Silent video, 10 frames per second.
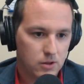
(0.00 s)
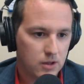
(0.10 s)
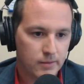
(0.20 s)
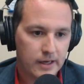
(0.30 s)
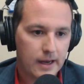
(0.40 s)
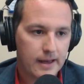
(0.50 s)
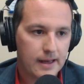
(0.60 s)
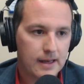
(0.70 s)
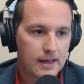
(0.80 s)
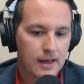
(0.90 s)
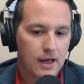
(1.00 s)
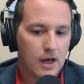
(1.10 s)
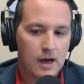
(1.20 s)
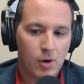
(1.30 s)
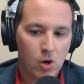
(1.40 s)
I mean,
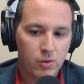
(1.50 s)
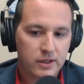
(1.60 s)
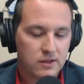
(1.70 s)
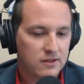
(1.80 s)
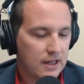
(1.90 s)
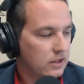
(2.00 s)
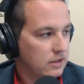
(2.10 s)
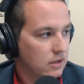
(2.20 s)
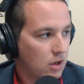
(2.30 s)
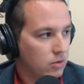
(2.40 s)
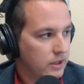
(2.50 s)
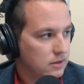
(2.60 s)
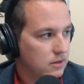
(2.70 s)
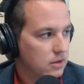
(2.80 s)
I'm always selling, always.